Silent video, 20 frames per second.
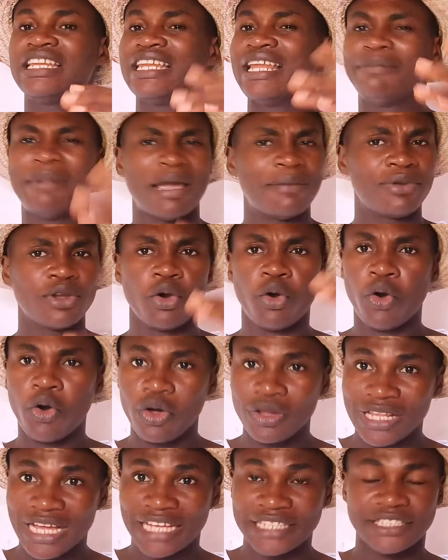There might be
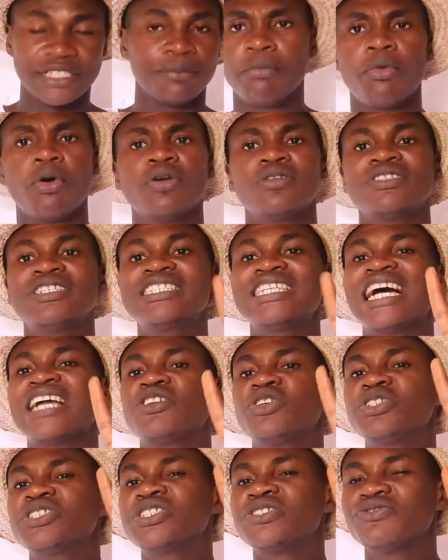others, but these are
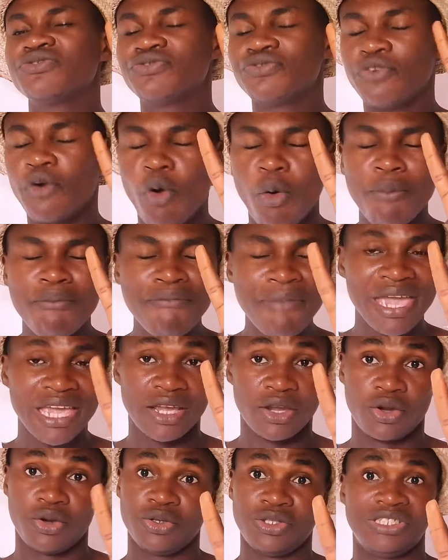just the 4
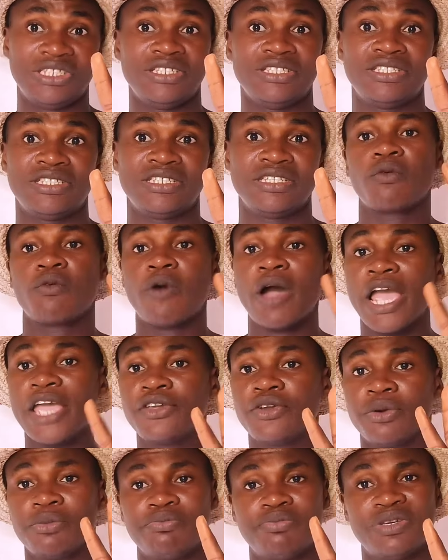main causes why
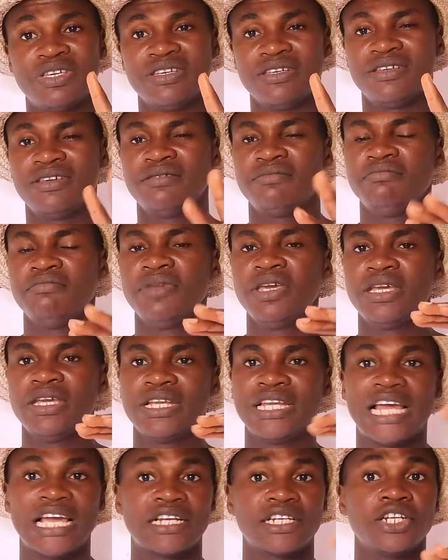your pig
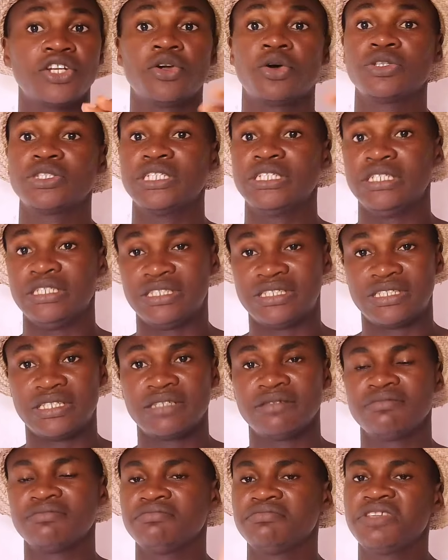may likely not eat